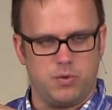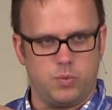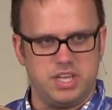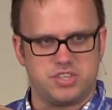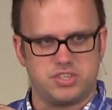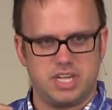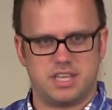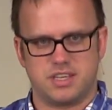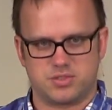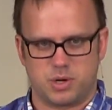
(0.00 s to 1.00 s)
we
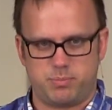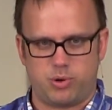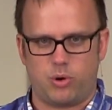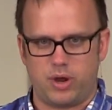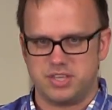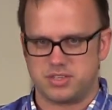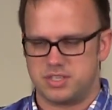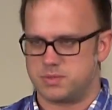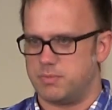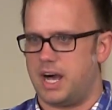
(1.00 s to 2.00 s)
see this sort of
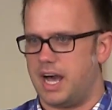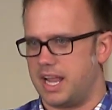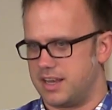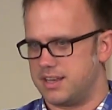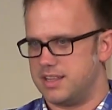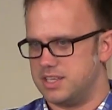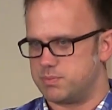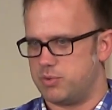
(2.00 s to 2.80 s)
poisonous mind in this